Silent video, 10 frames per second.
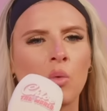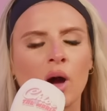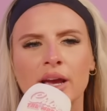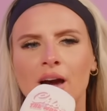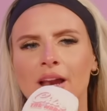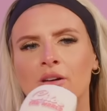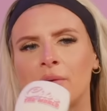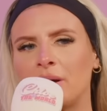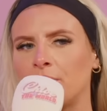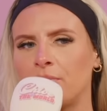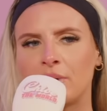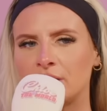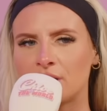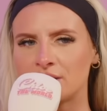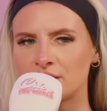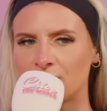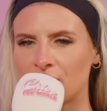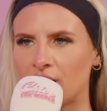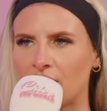Why can't a grown man buy trousers that fit?